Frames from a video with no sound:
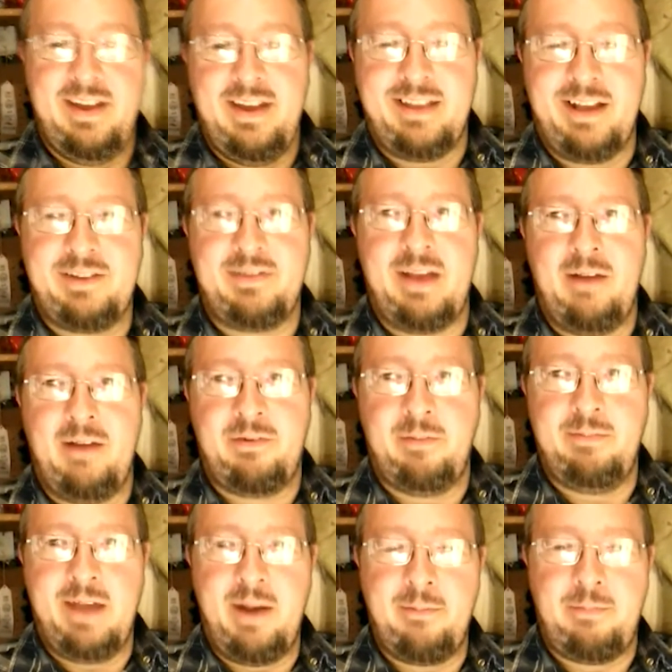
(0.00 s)
And
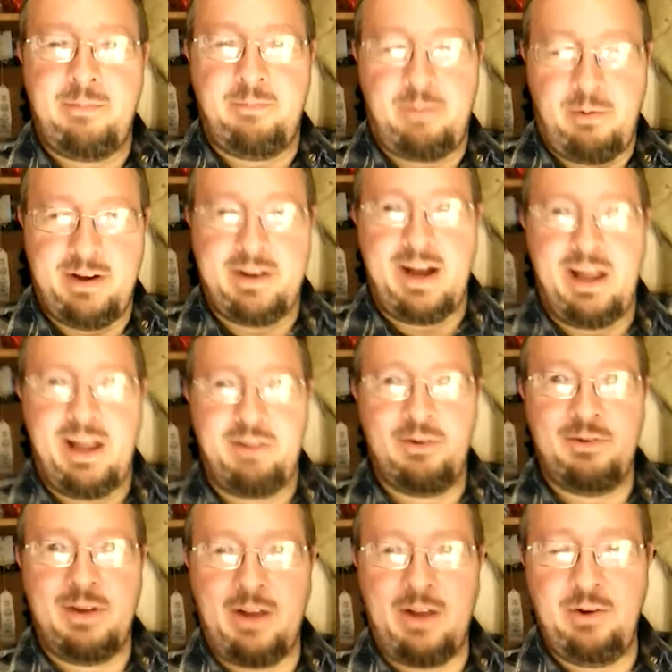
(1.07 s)
from that point, I
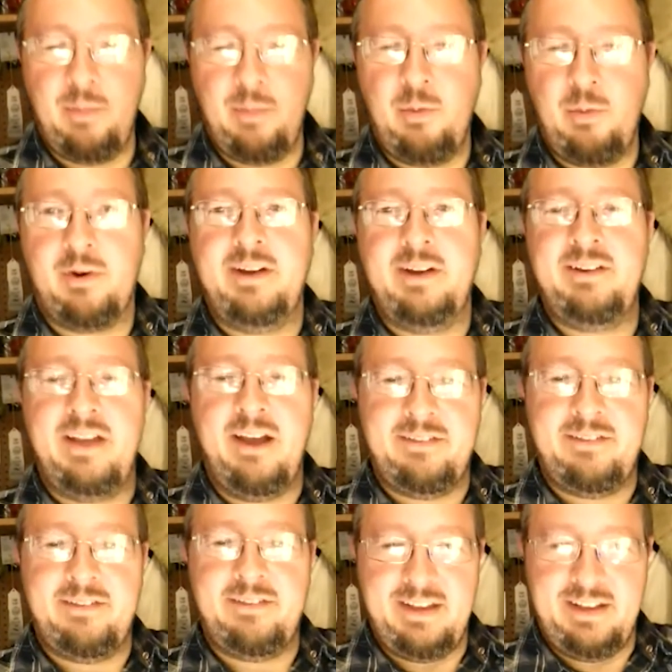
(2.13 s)
learned how to do more
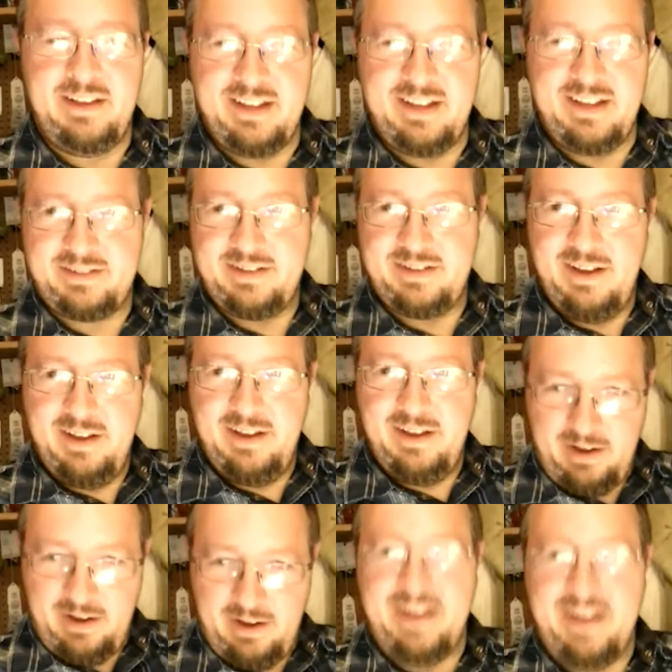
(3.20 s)
intense
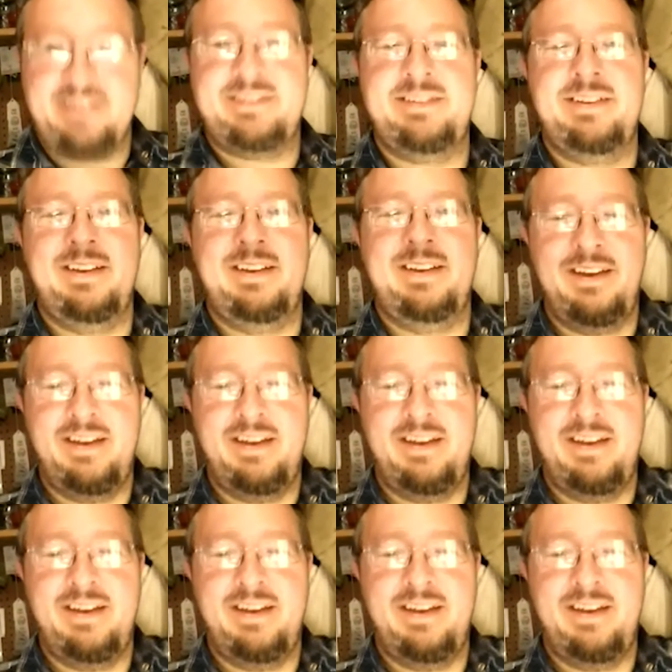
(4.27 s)
effects.